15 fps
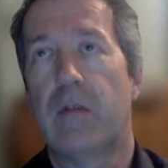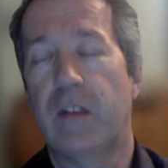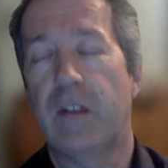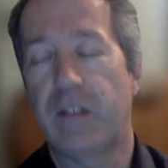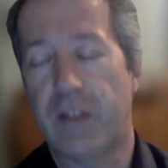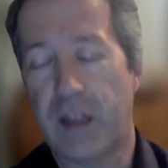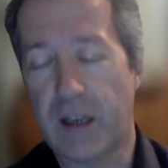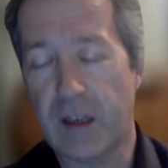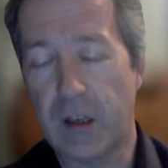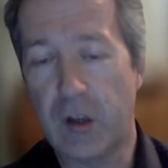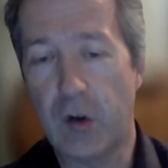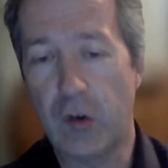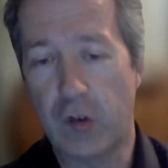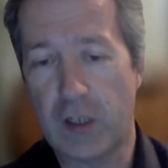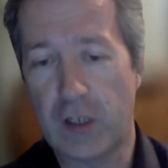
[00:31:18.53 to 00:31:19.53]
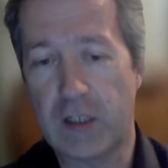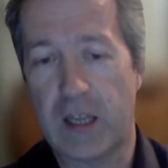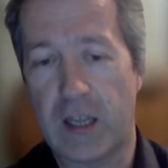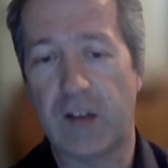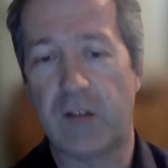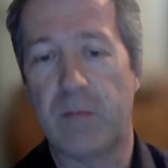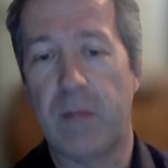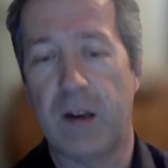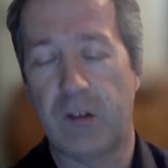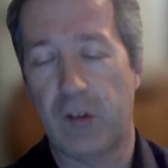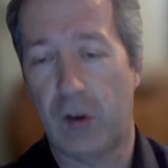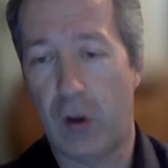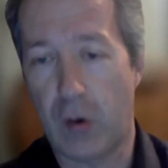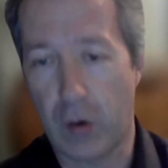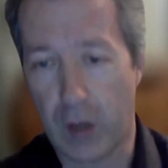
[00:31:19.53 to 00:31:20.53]
thing usually takes much
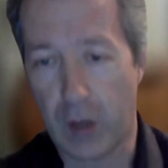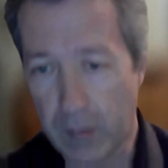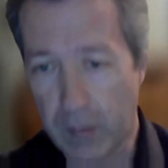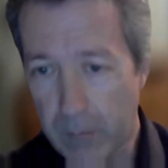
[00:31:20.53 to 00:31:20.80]
longer.